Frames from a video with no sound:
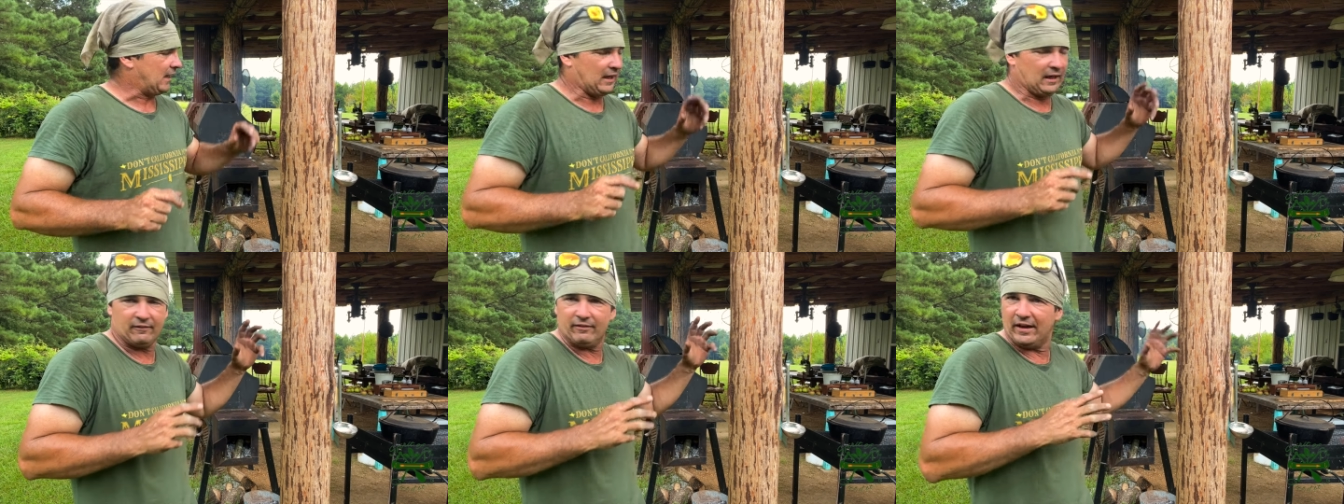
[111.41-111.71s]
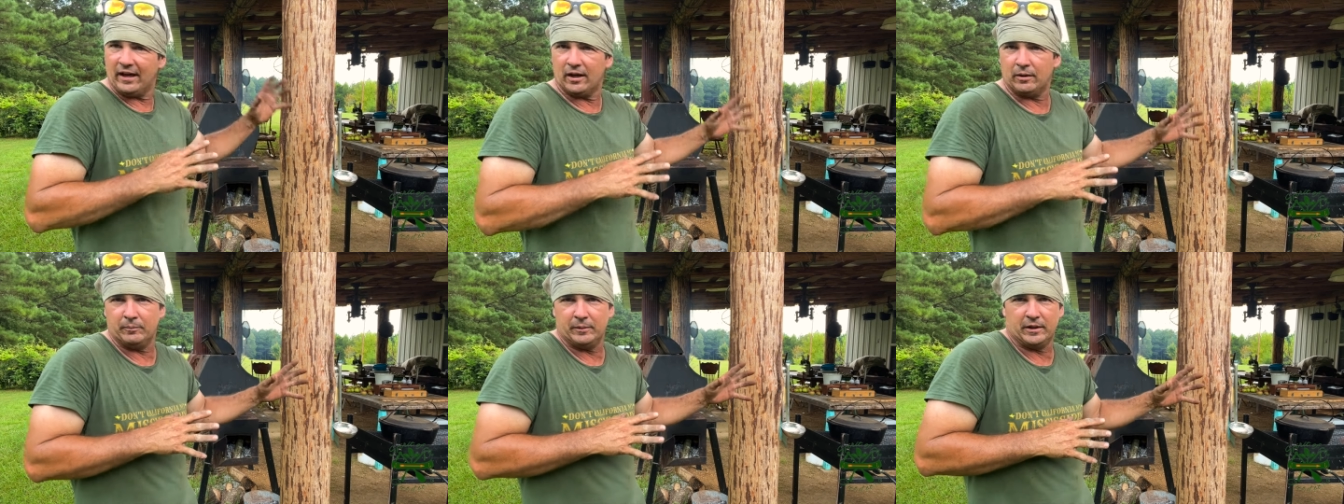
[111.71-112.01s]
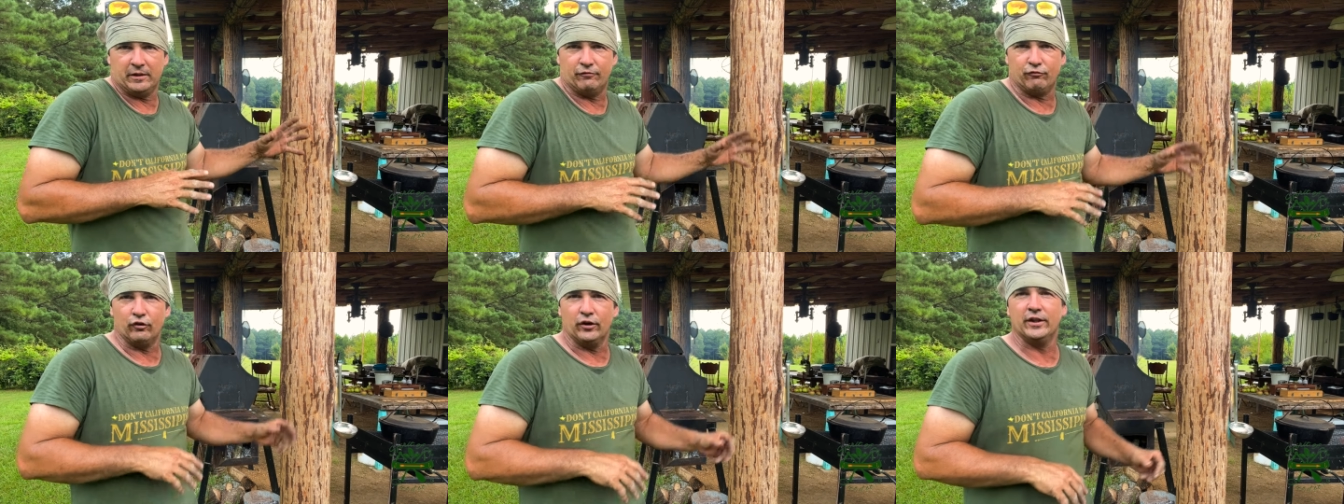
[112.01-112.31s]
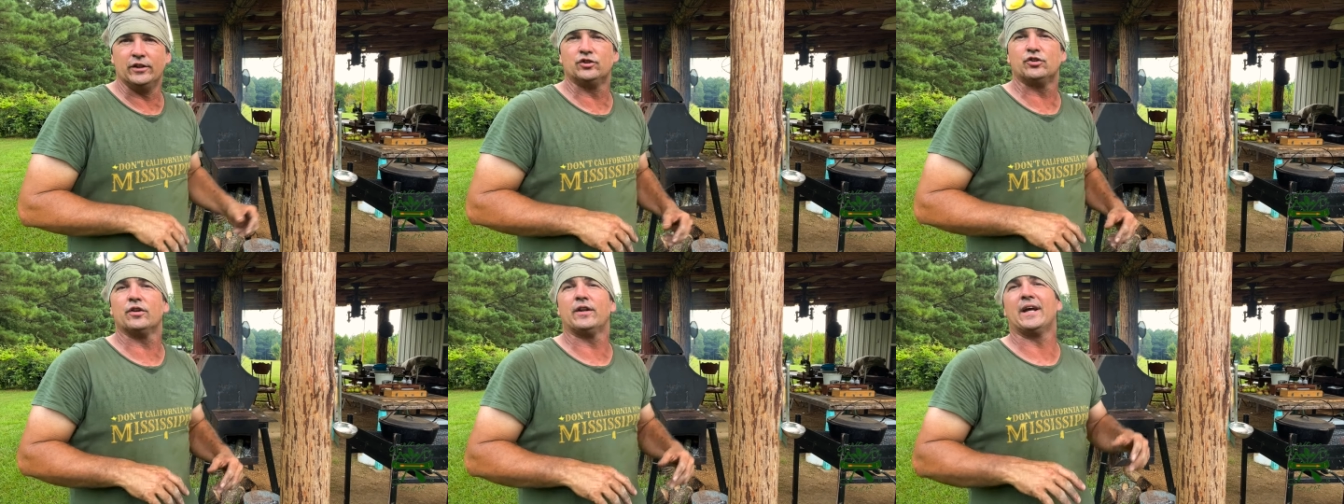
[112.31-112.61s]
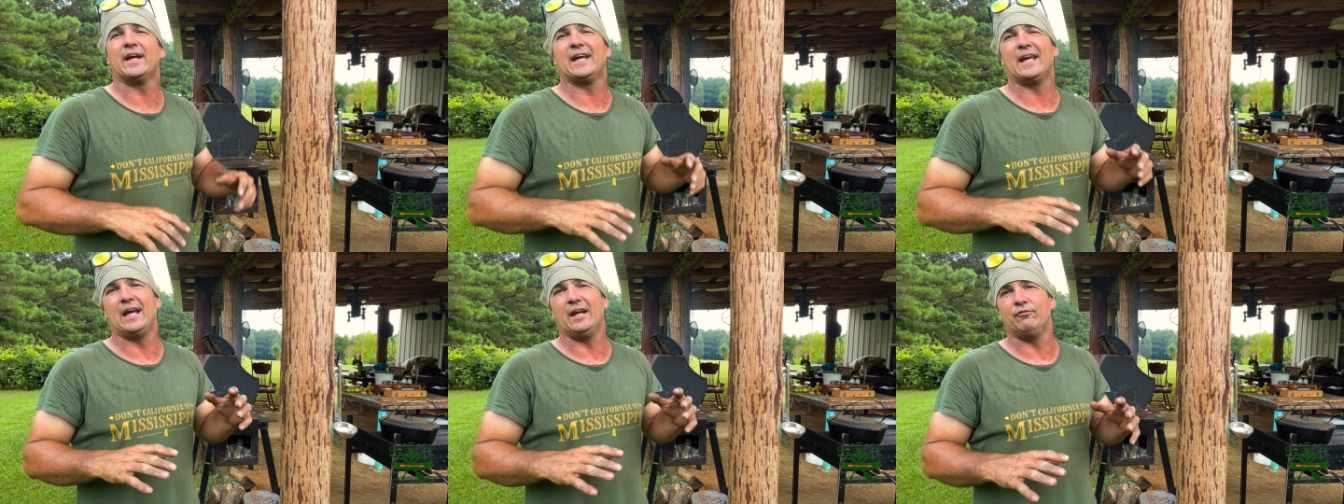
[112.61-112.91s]
I've had them in the freezer.
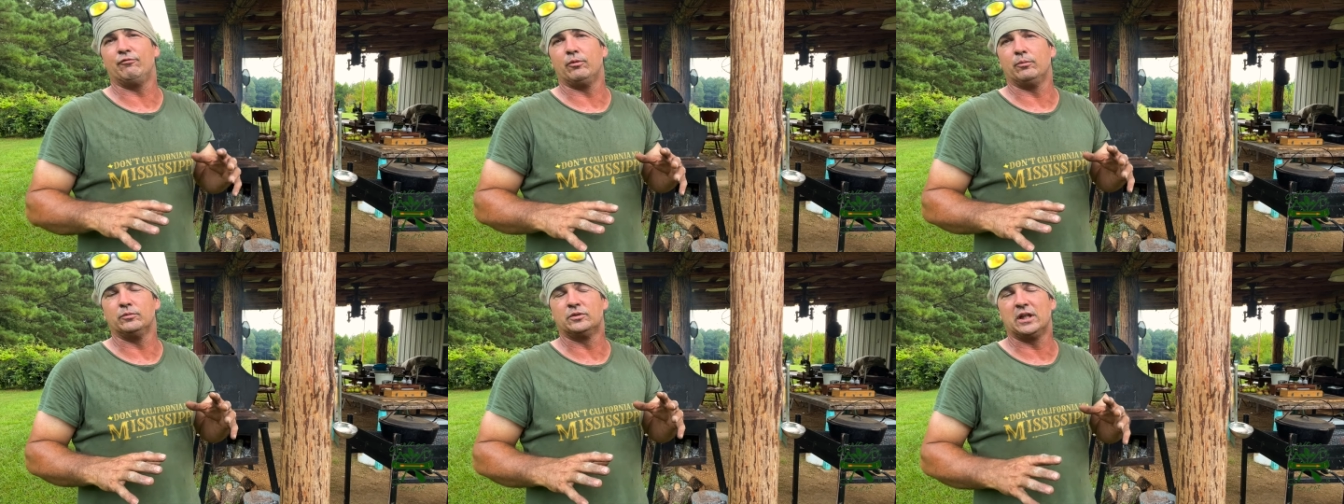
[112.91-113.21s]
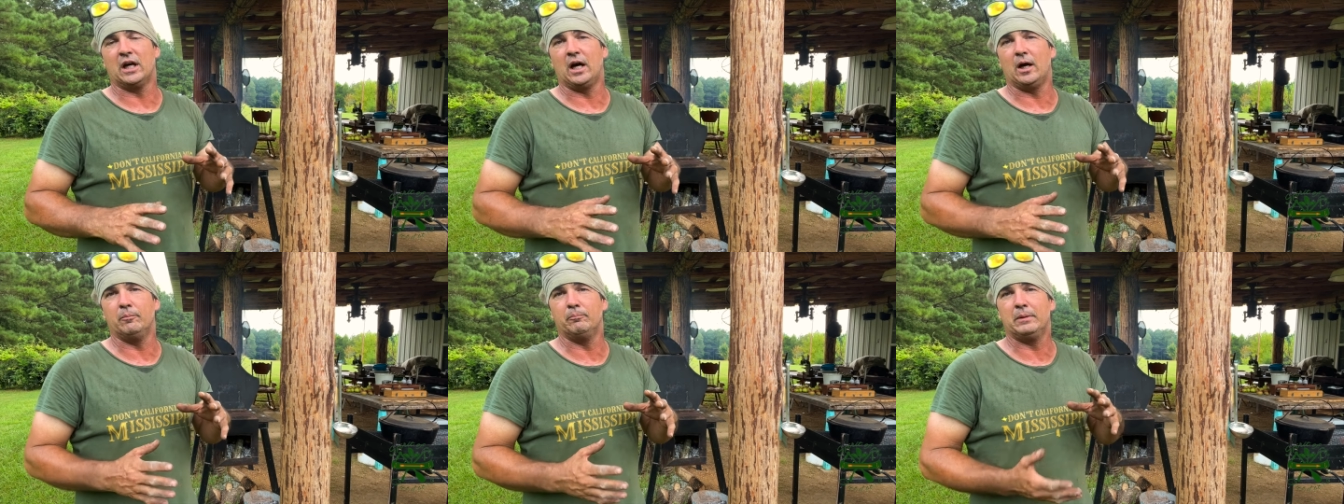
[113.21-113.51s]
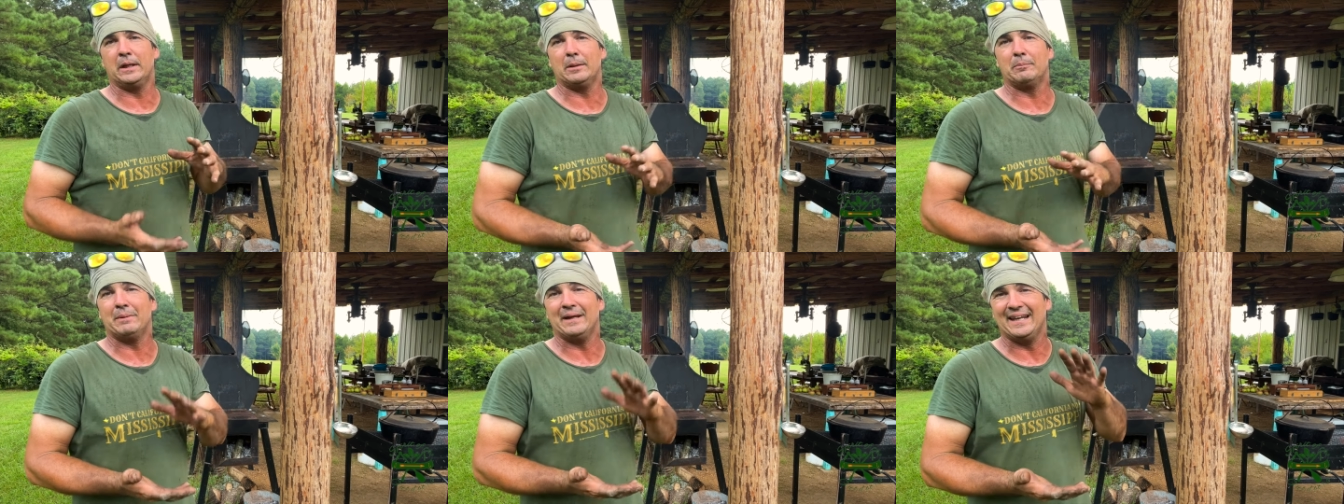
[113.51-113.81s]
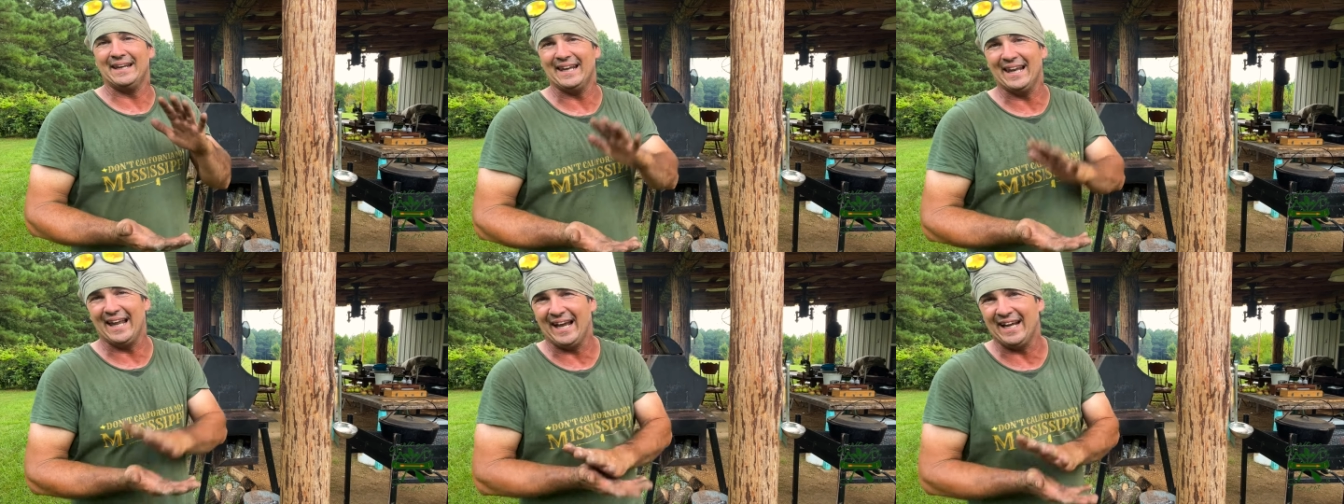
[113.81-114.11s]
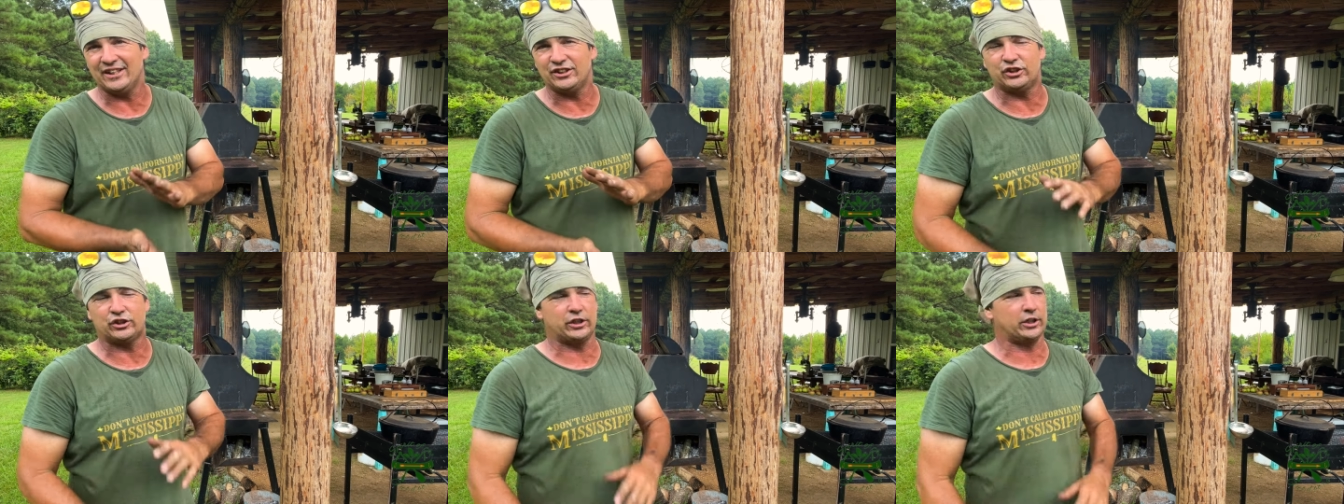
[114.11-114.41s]
They came from Tom Bigby
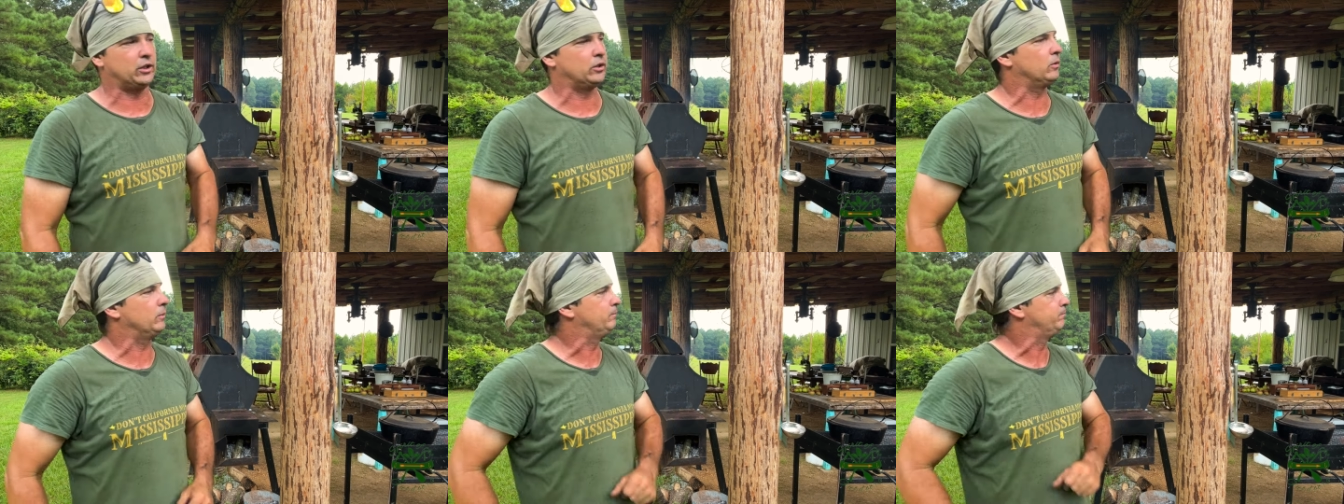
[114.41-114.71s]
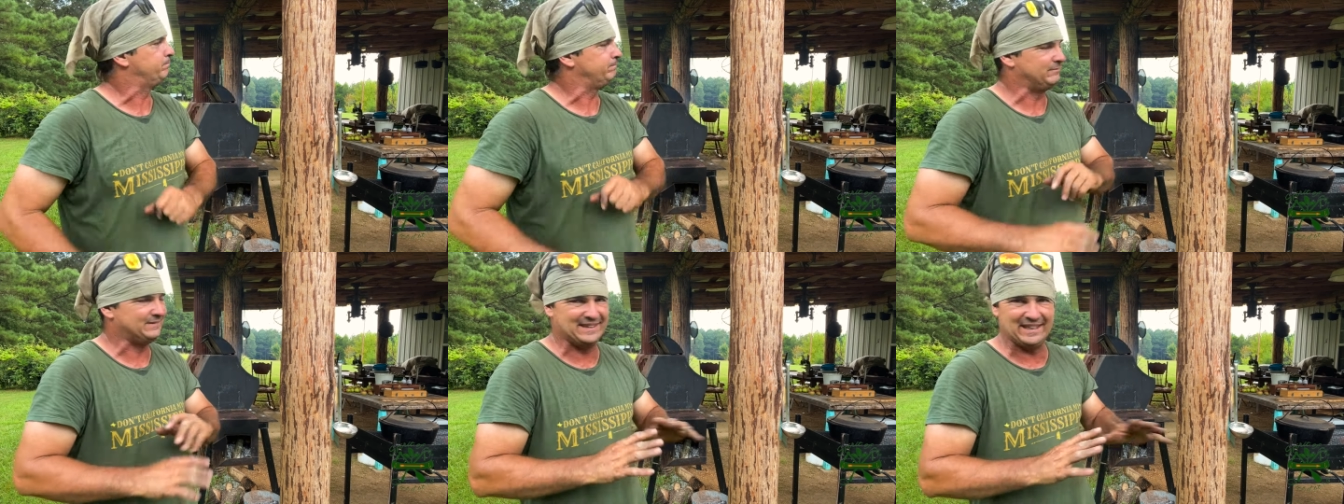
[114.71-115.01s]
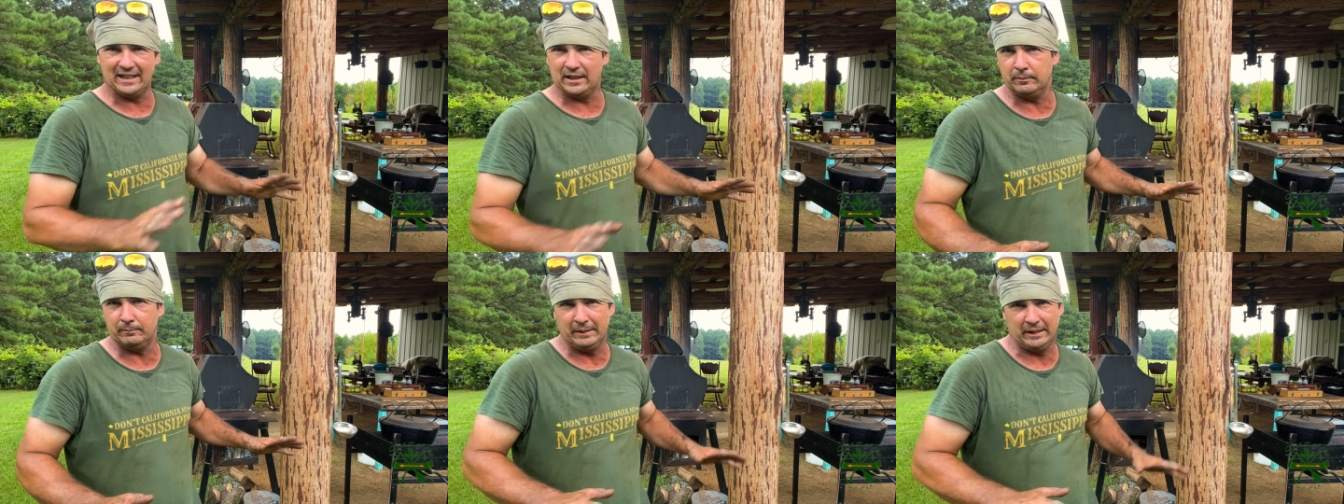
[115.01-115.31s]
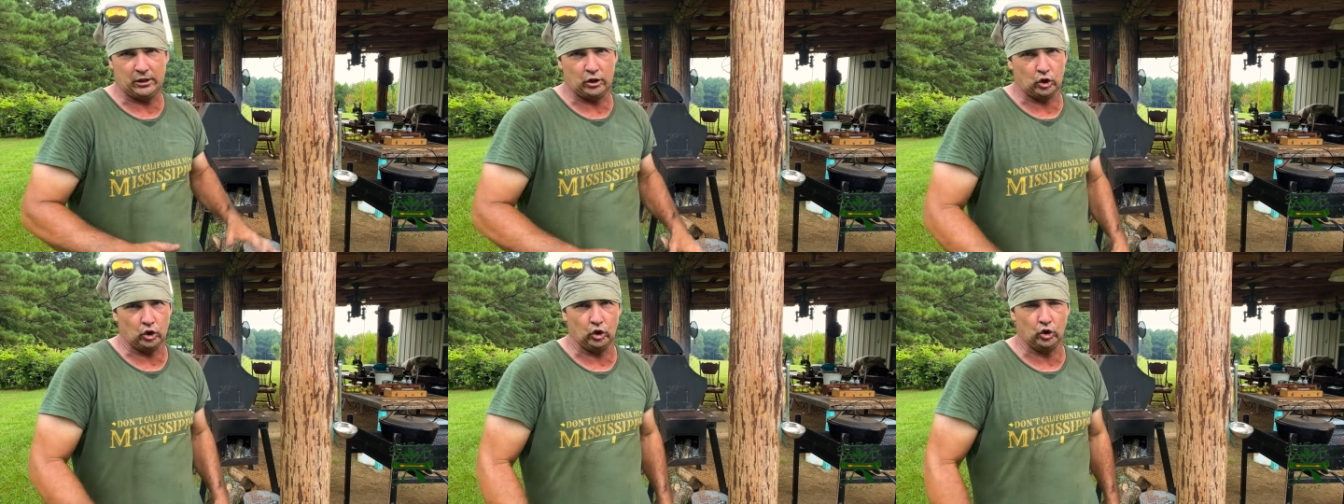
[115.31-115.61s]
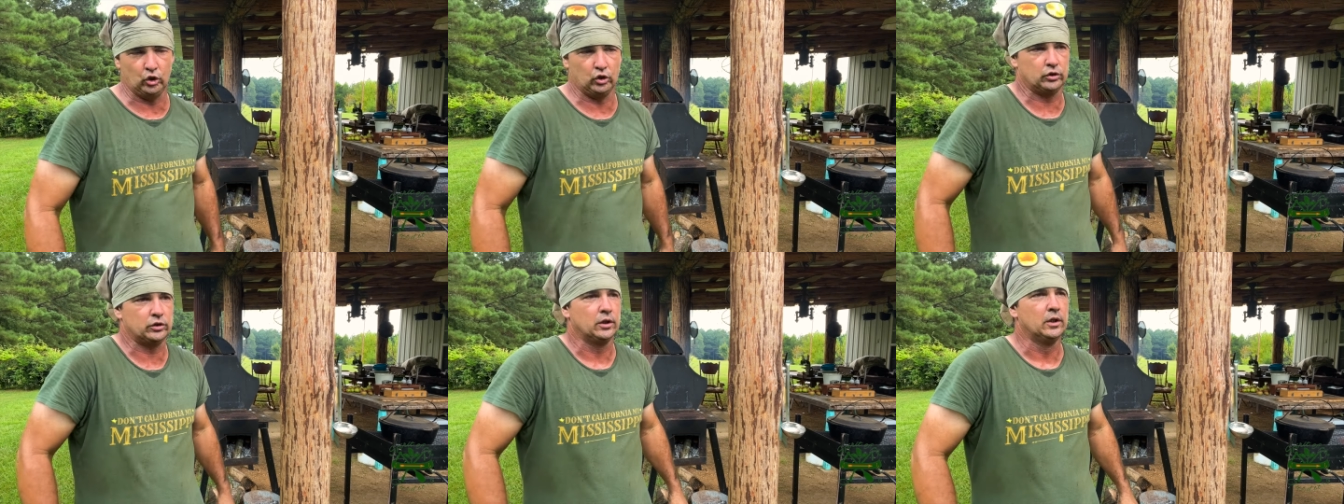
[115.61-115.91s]
last year. Need to be
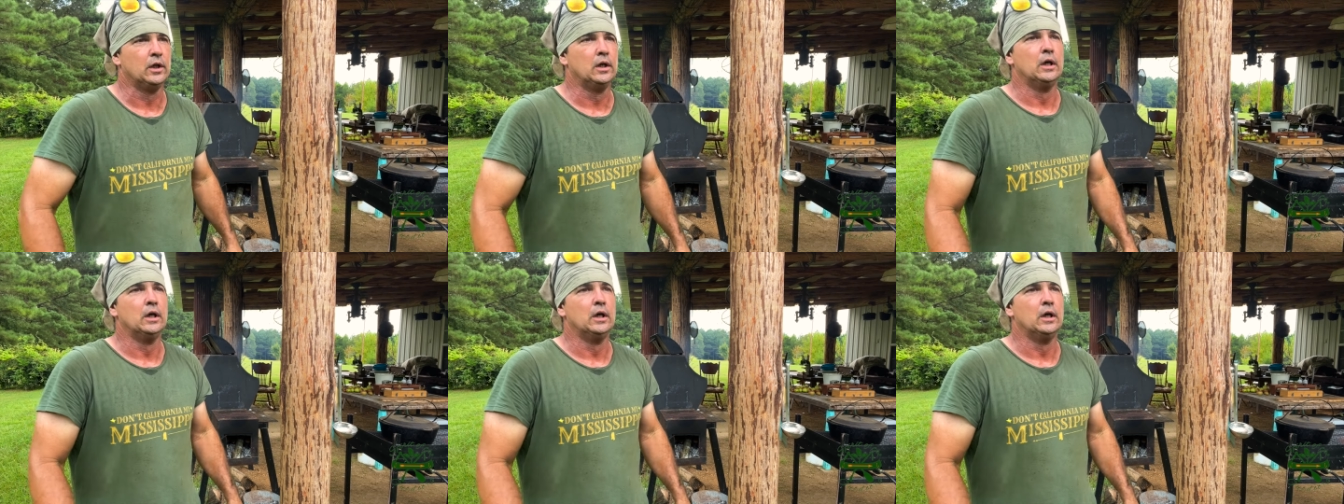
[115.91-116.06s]
cooked.